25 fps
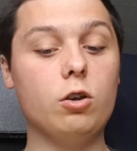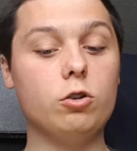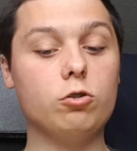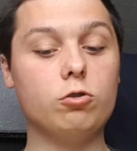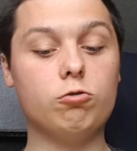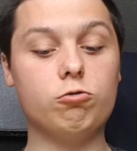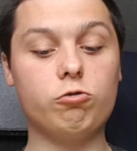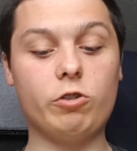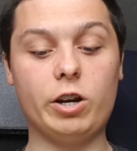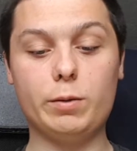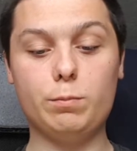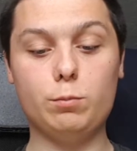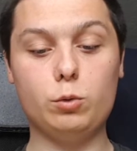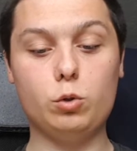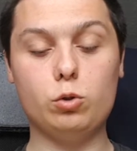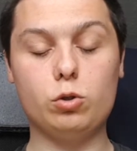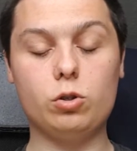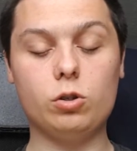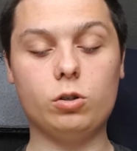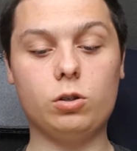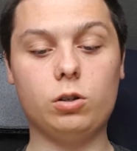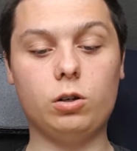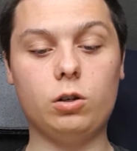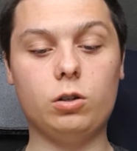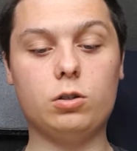Great
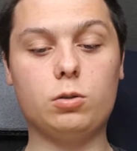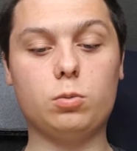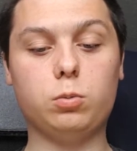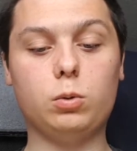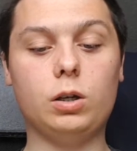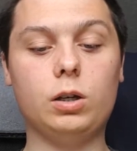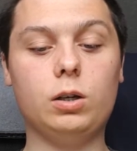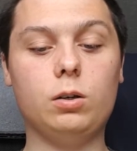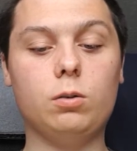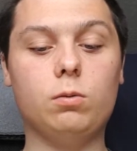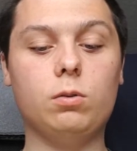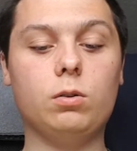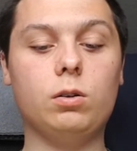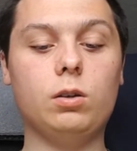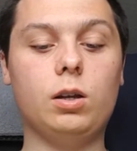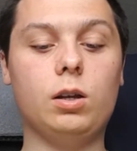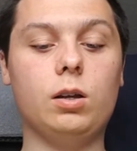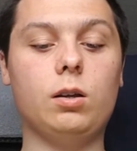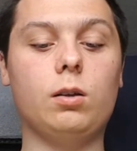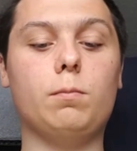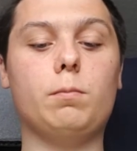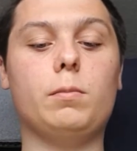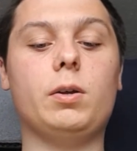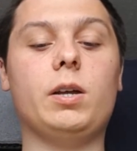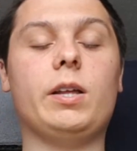musical as well,
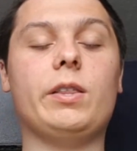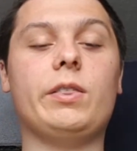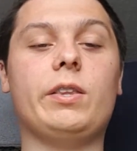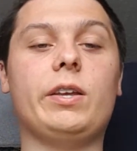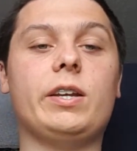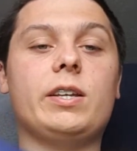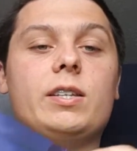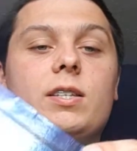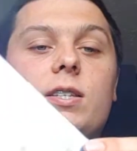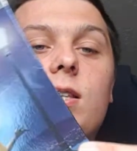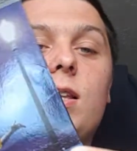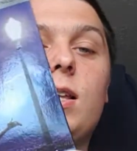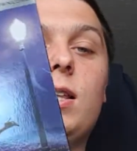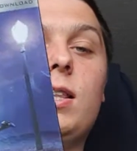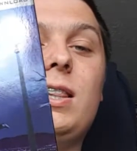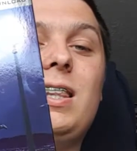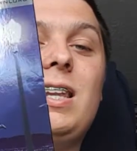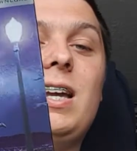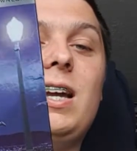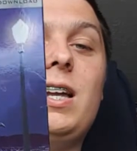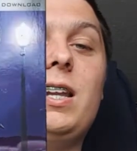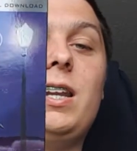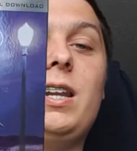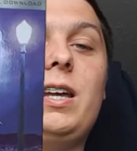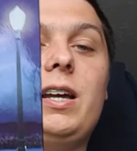and that is
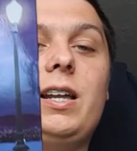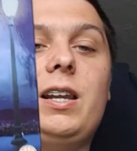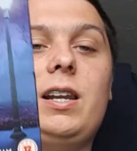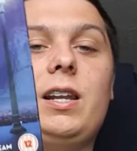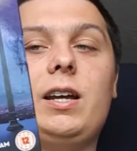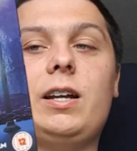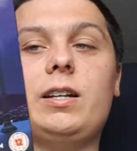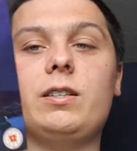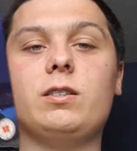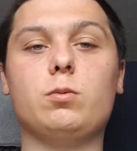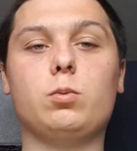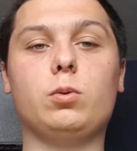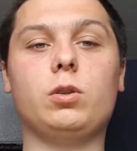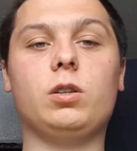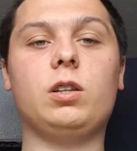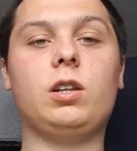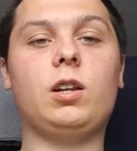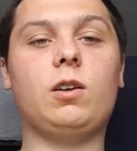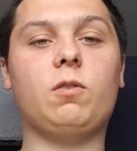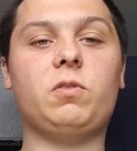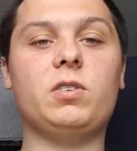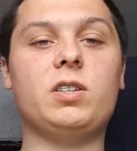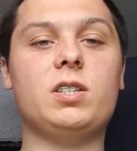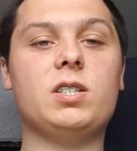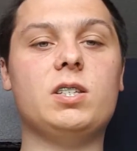La La Land, with a
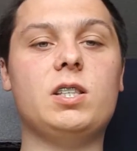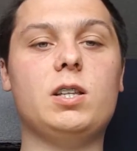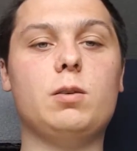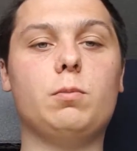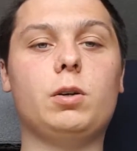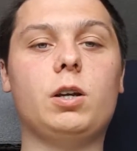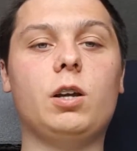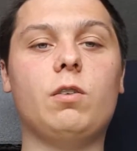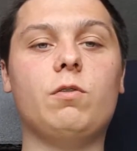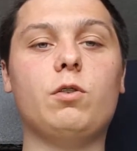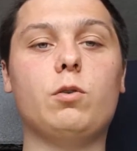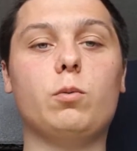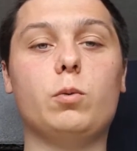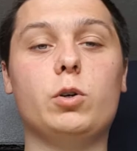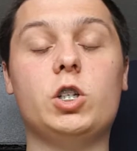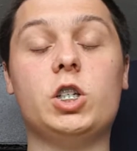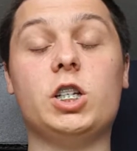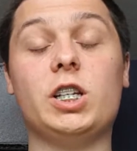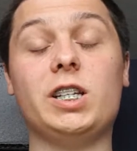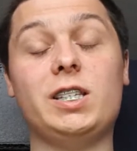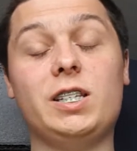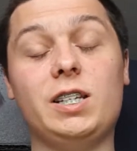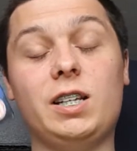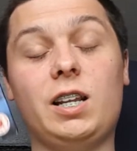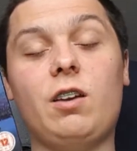lovely slipcover, which I
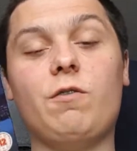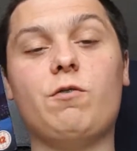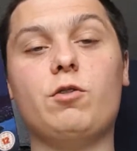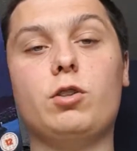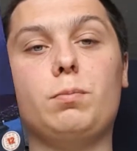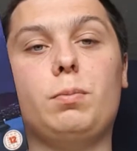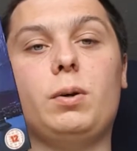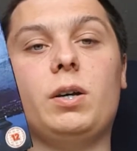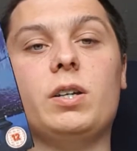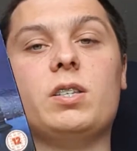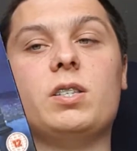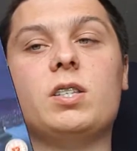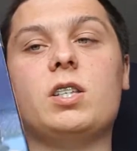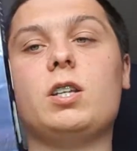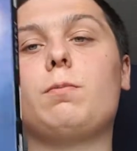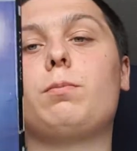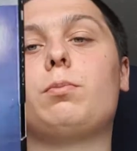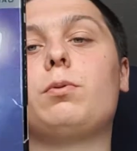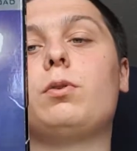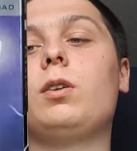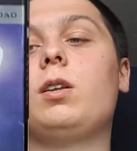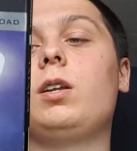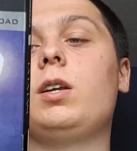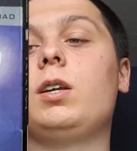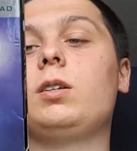did have to buy
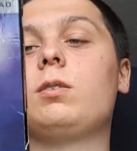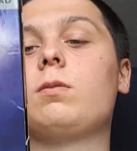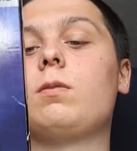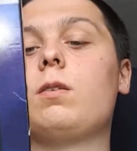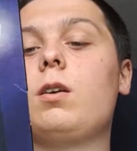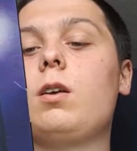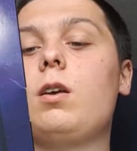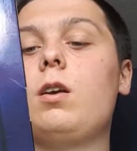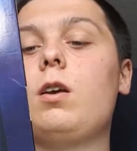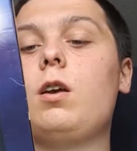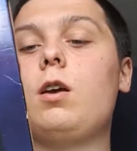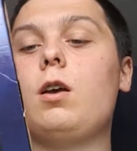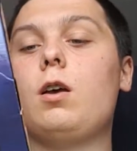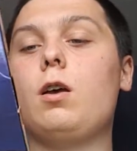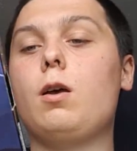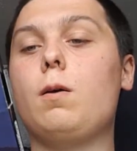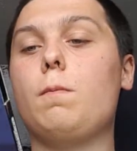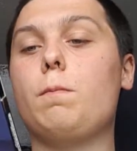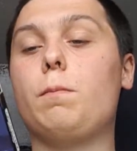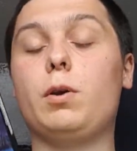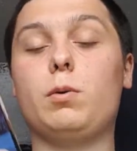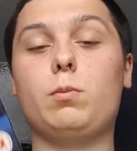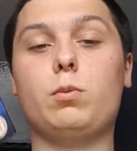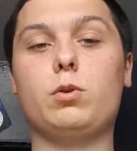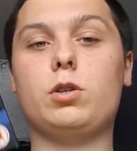separately,
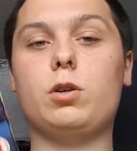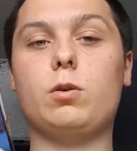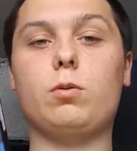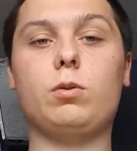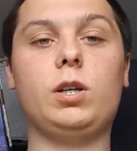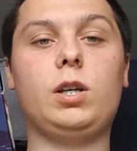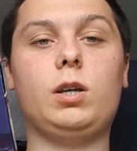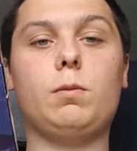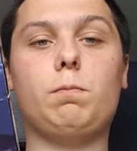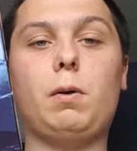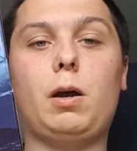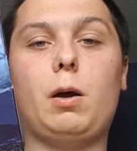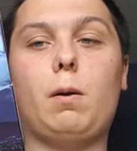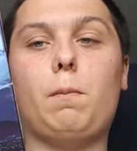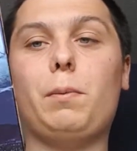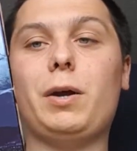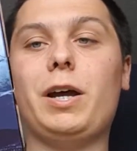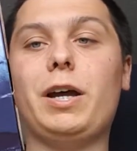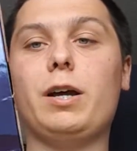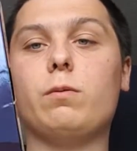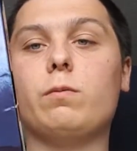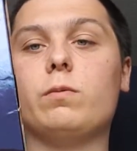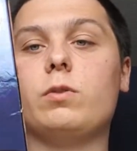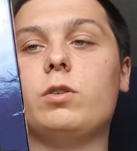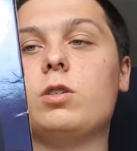but it was only about
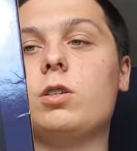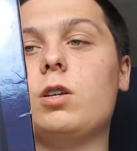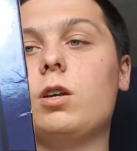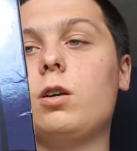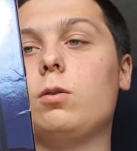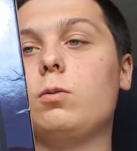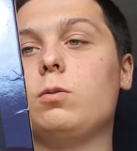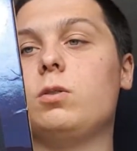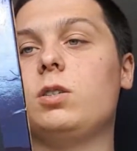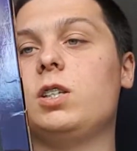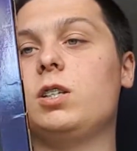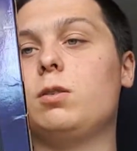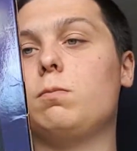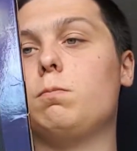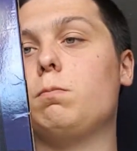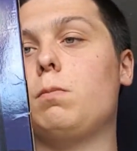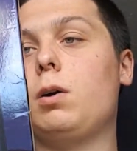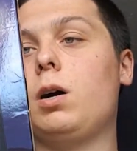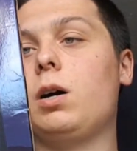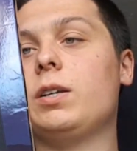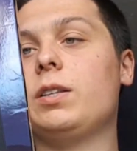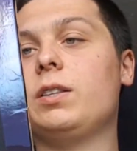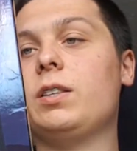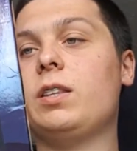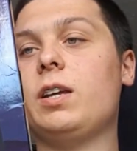£1, so didn't
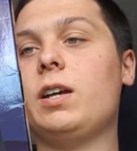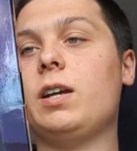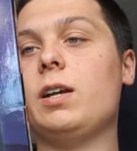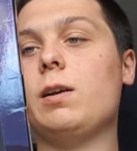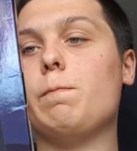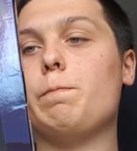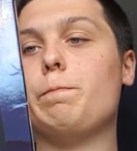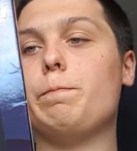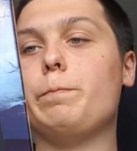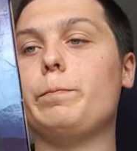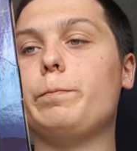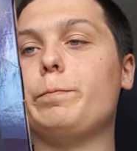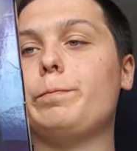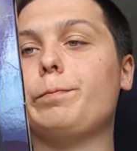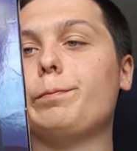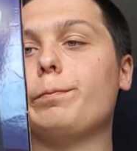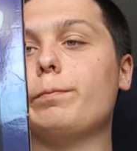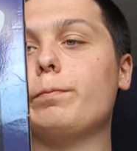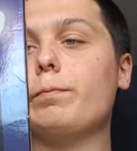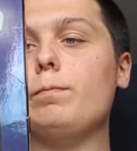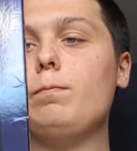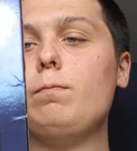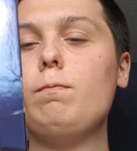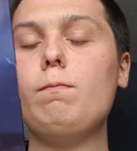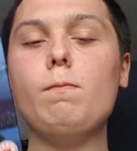mind that.
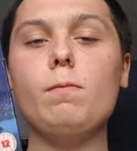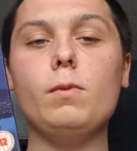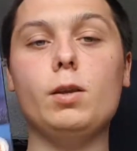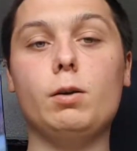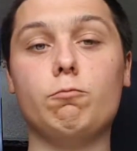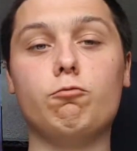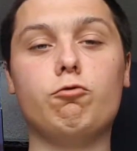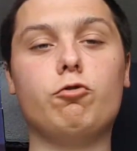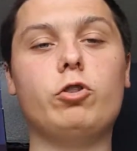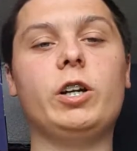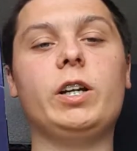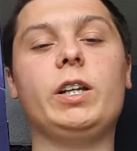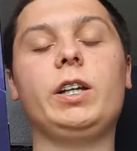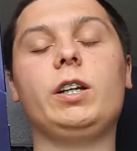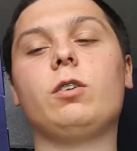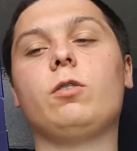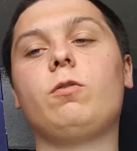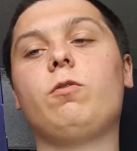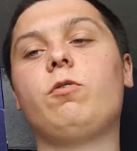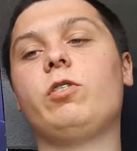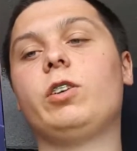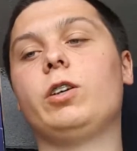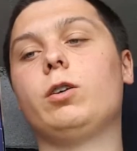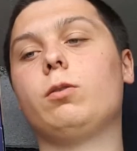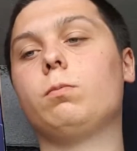Really good
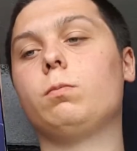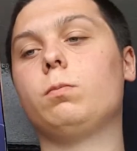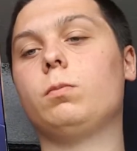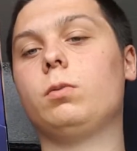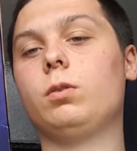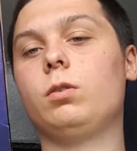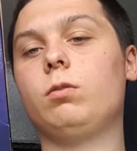film.